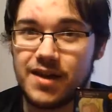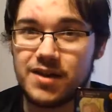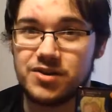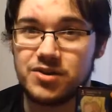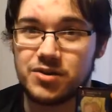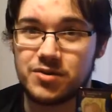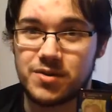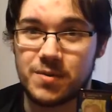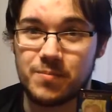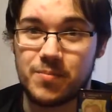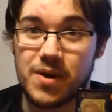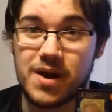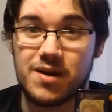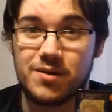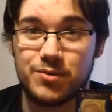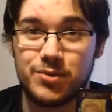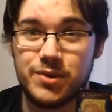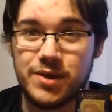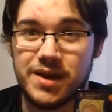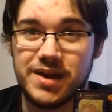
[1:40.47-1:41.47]
and then you
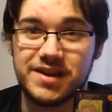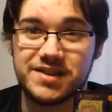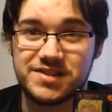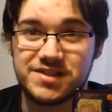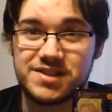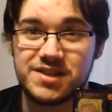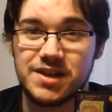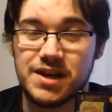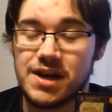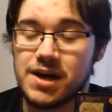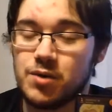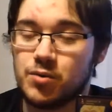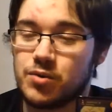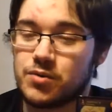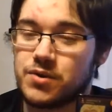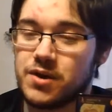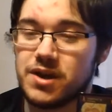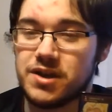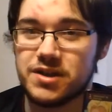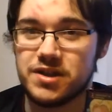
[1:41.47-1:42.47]
compare this
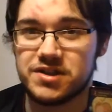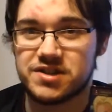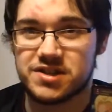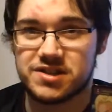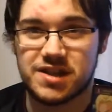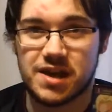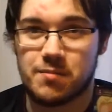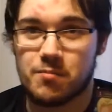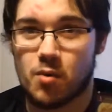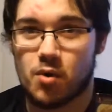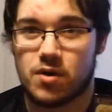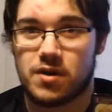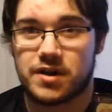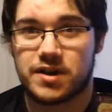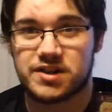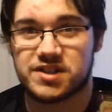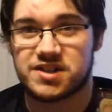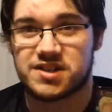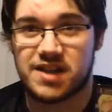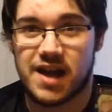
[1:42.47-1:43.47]
with it, this is like more
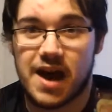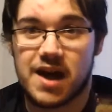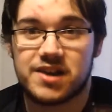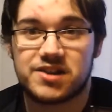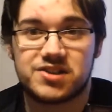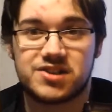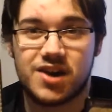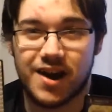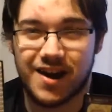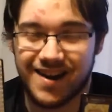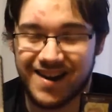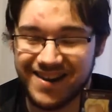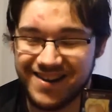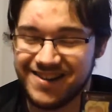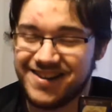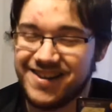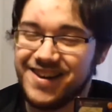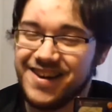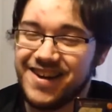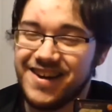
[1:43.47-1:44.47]
like a status
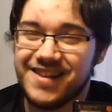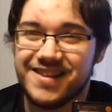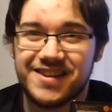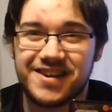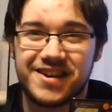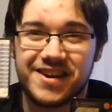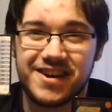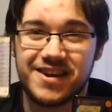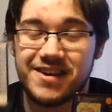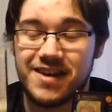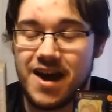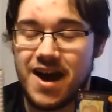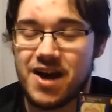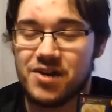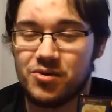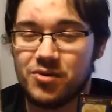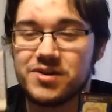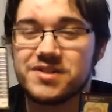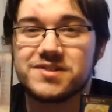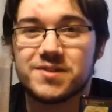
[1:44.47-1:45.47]
card. Like,
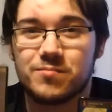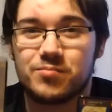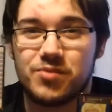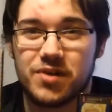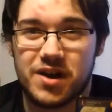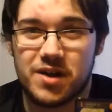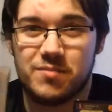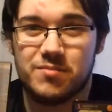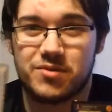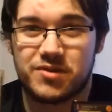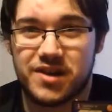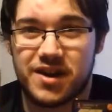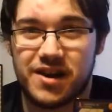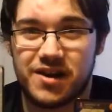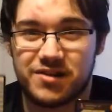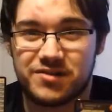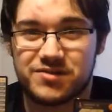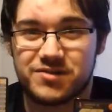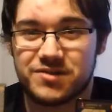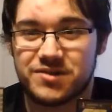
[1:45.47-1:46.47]
I know it's a playable
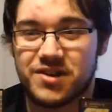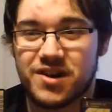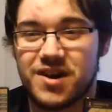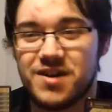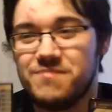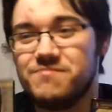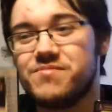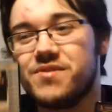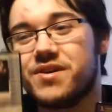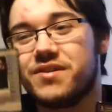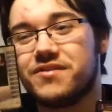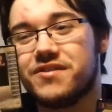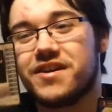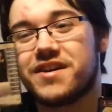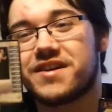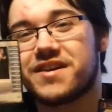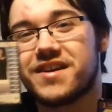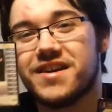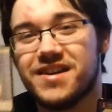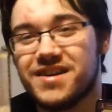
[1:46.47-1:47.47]
character card, but
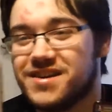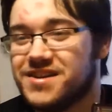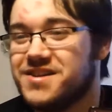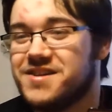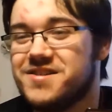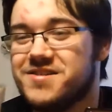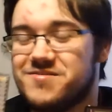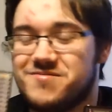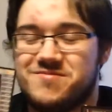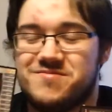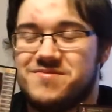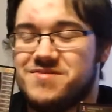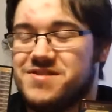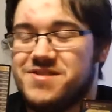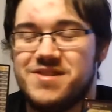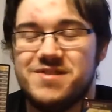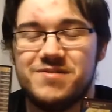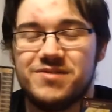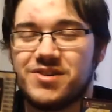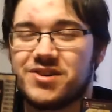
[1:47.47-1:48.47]
like,
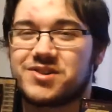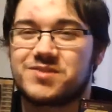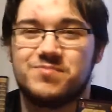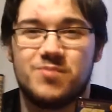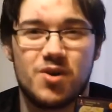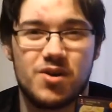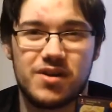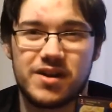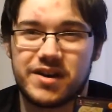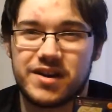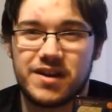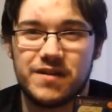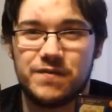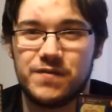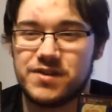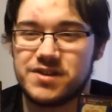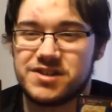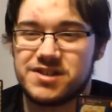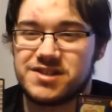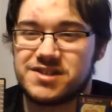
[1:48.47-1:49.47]
it looks more like
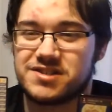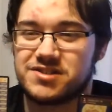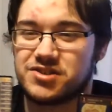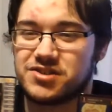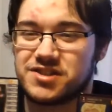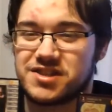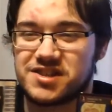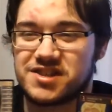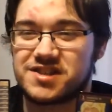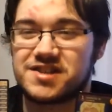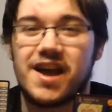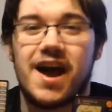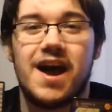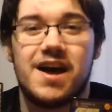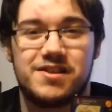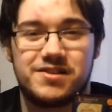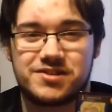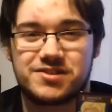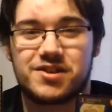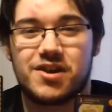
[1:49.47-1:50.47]
if this is just a
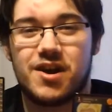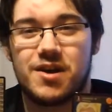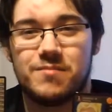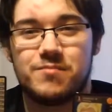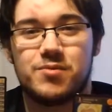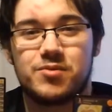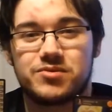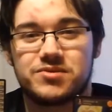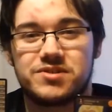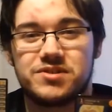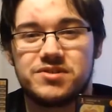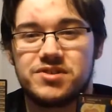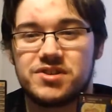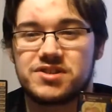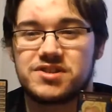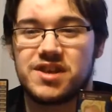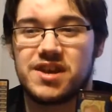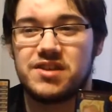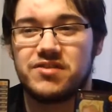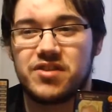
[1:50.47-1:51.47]
status card, mostly
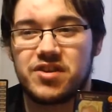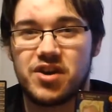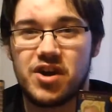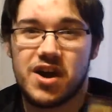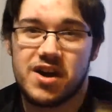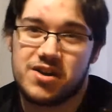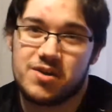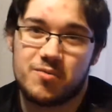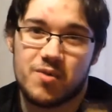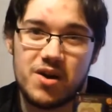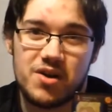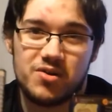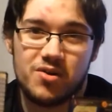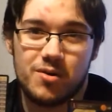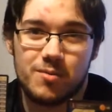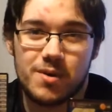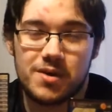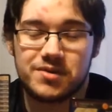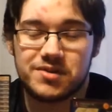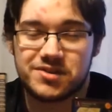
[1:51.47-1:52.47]
just saying like, hey, you want
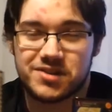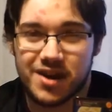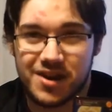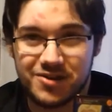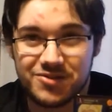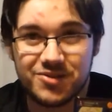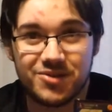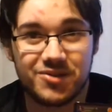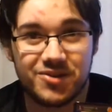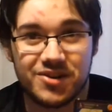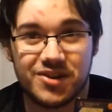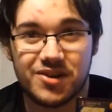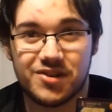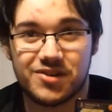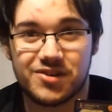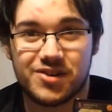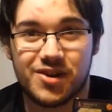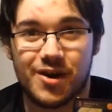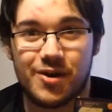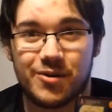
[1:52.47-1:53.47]
to know about this character?
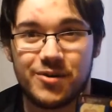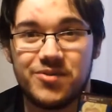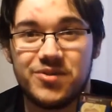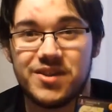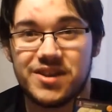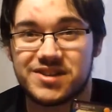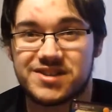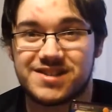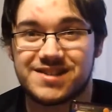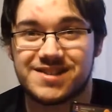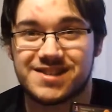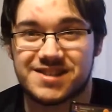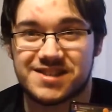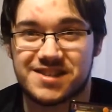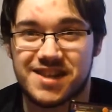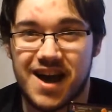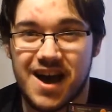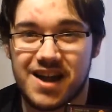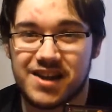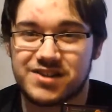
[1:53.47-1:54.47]
Here you go. This is
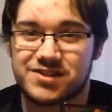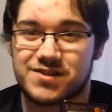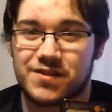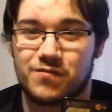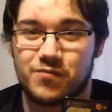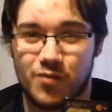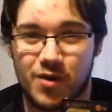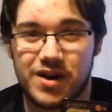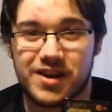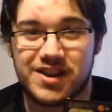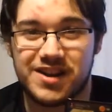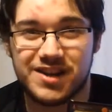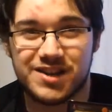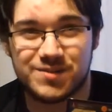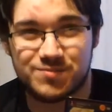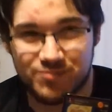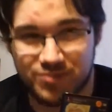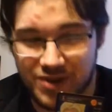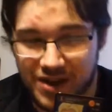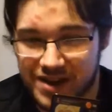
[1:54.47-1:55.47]
a status of what
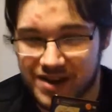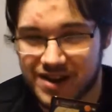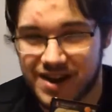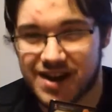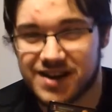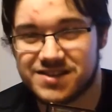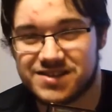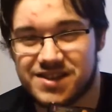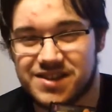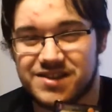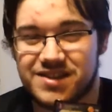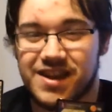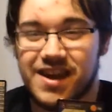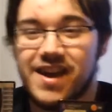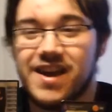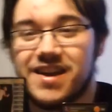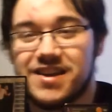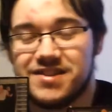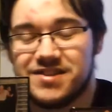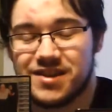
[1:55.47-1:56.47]
he's played as in,
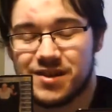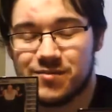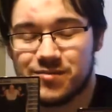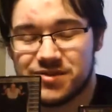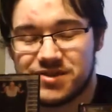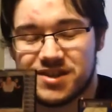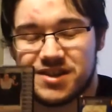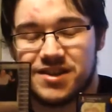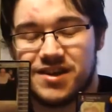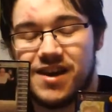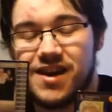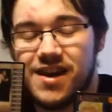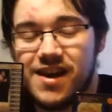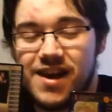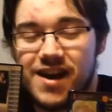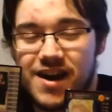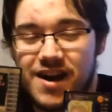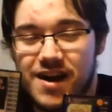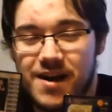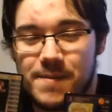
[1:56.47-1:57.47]
in D B Z.
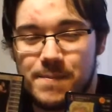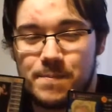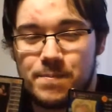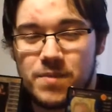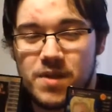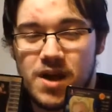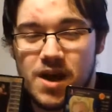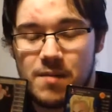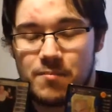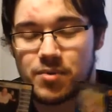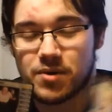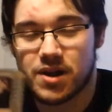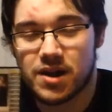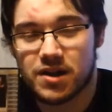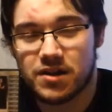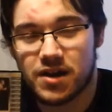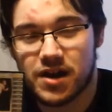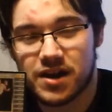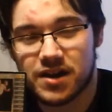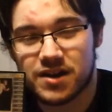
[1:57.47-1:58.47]
Um,
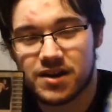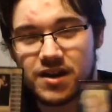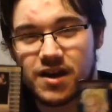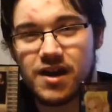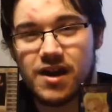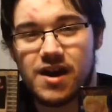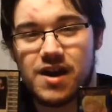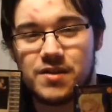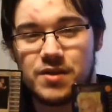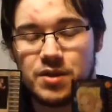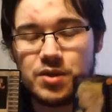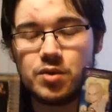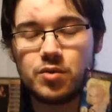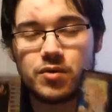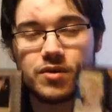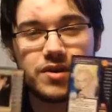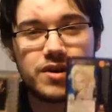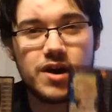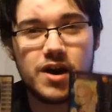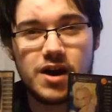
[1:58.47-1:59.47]
but I like uh, the
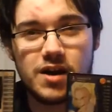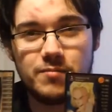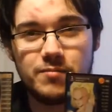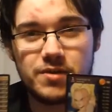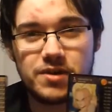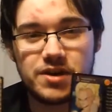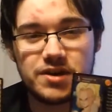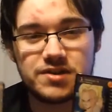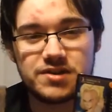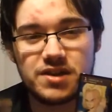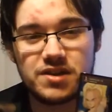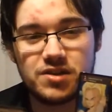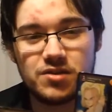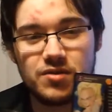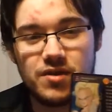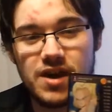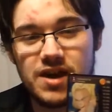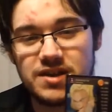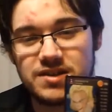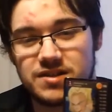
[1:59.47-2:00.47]
newer card because, like,
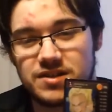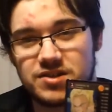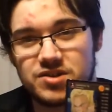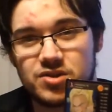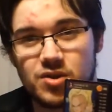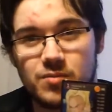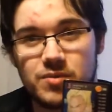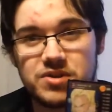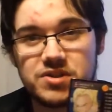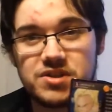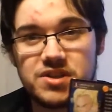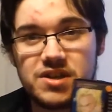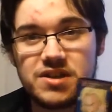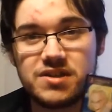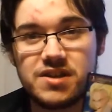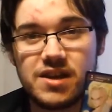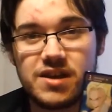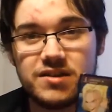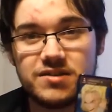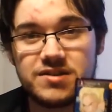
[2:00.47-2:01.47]
you know, it has like so much
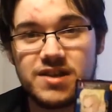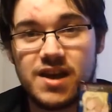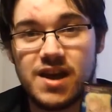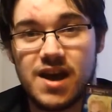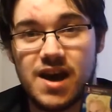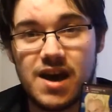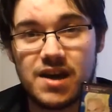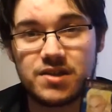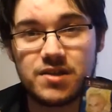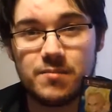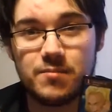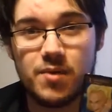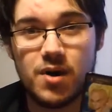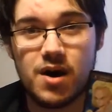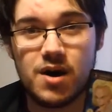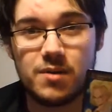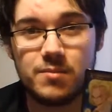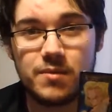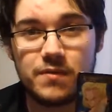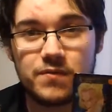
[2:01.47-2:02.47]
details at the
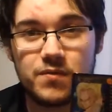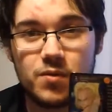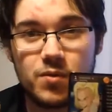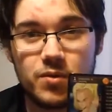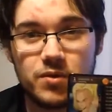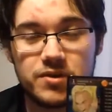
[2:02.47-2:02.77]
bottom, of